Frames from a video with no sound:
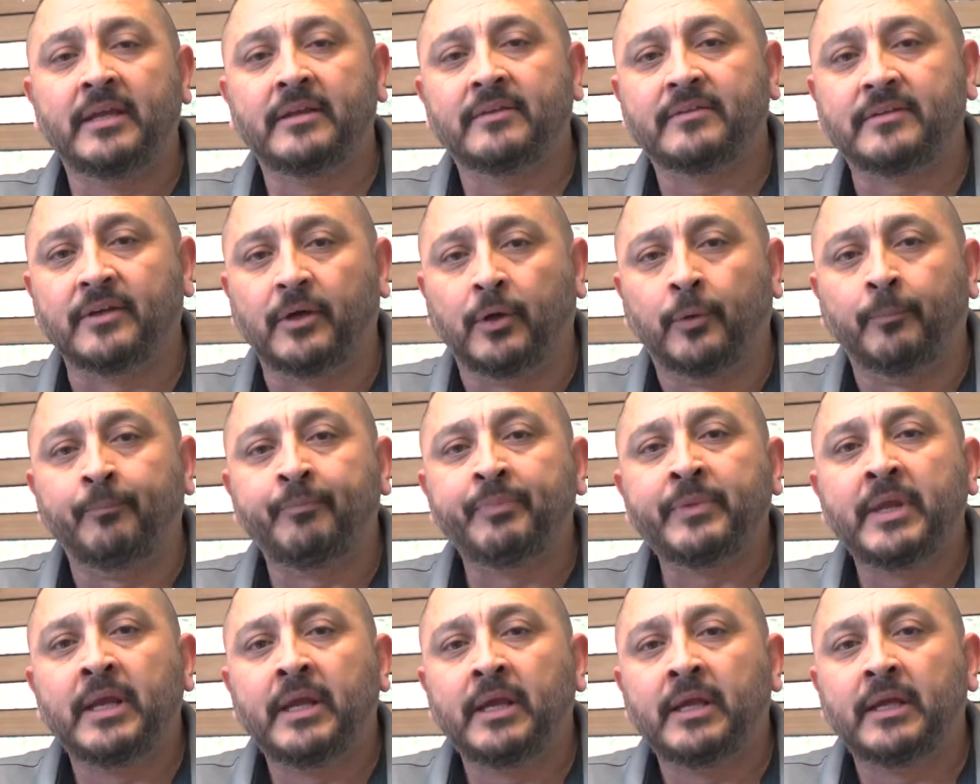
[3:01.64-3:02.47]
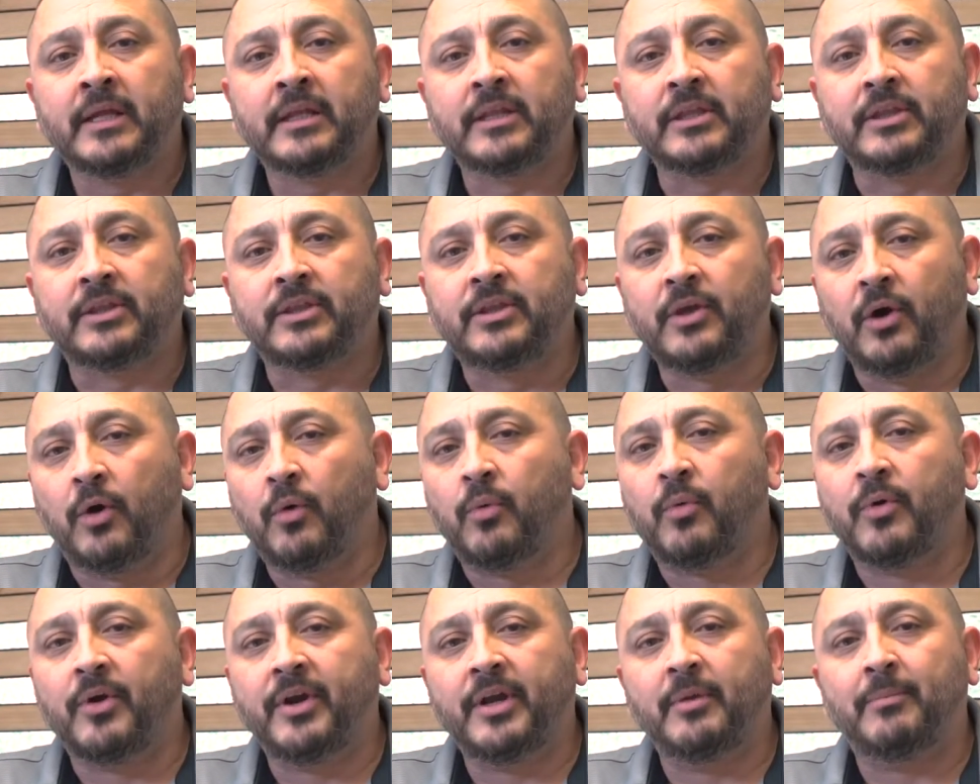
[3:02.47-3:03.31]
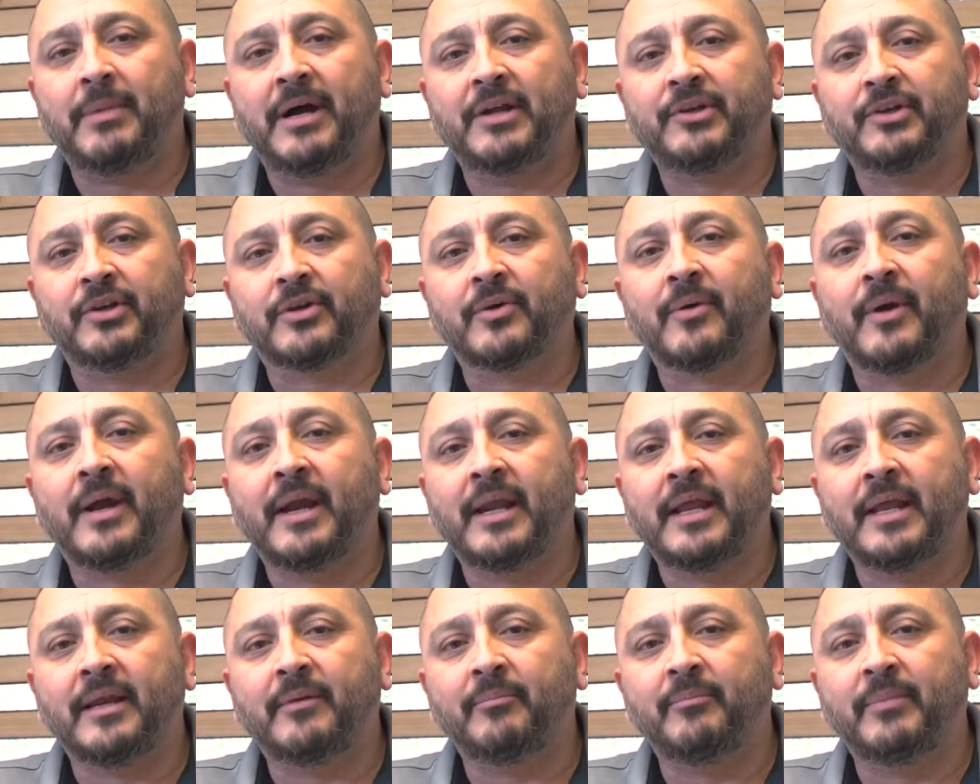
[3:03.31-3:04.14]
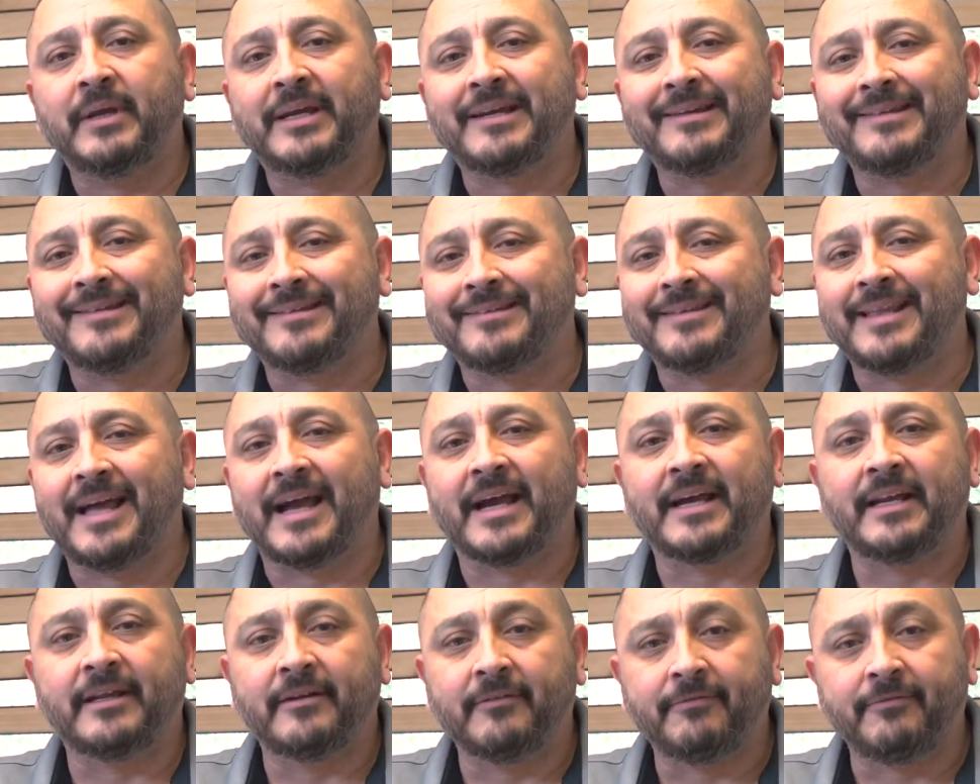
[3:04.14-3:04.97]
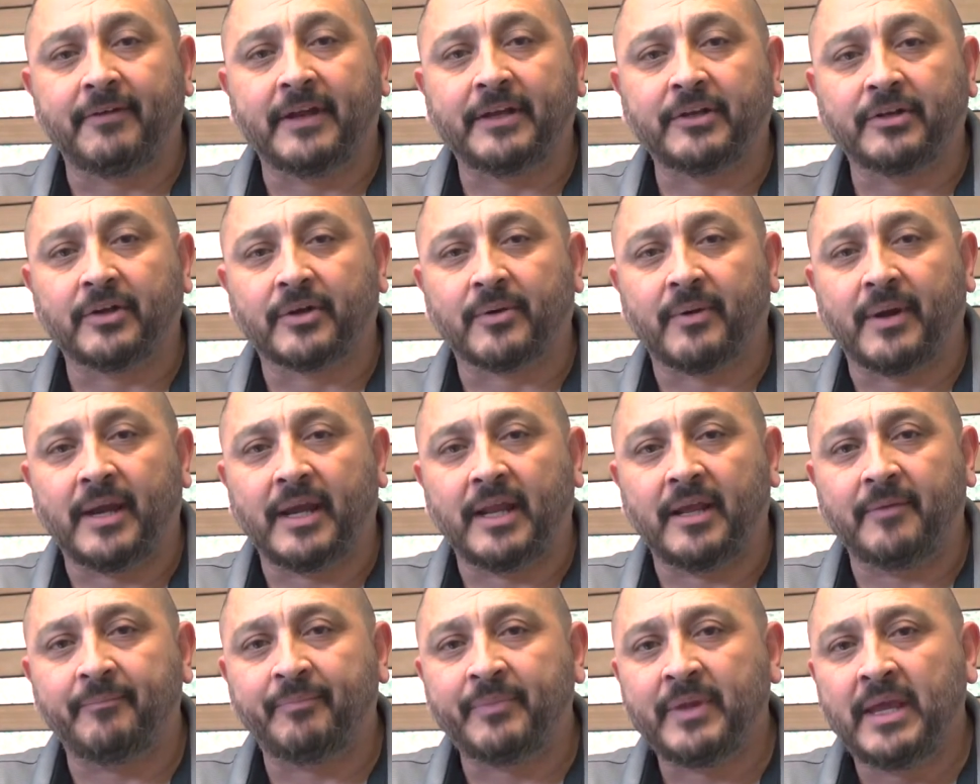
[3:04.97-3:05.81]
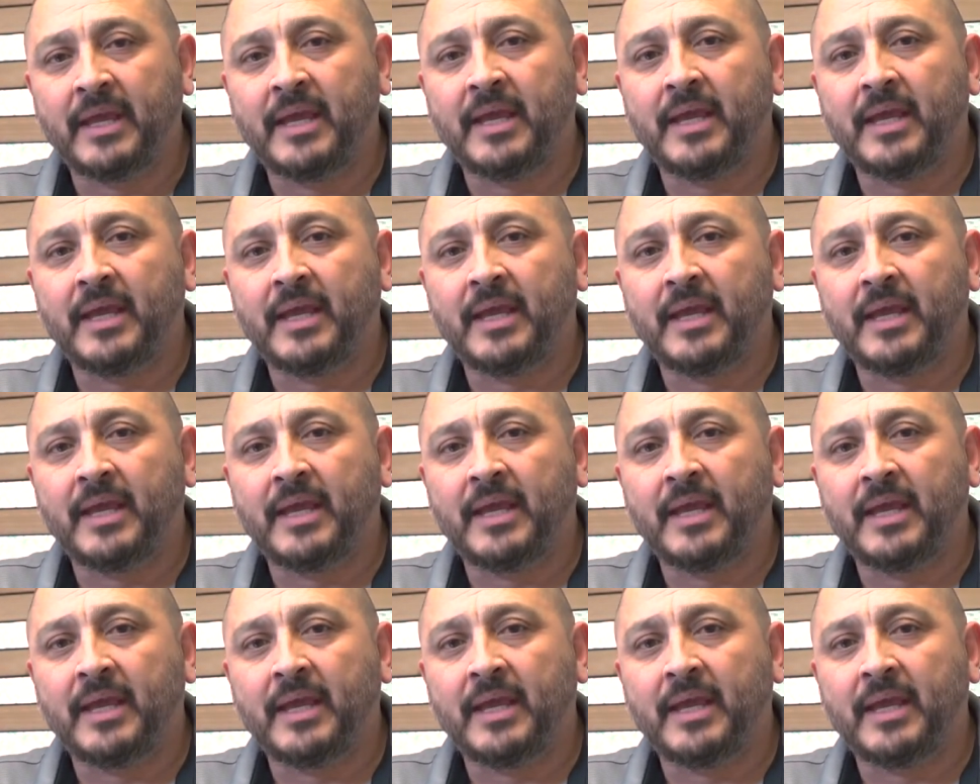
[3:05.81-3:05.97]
So don't worry about your credit, because it's not going to affect your credit.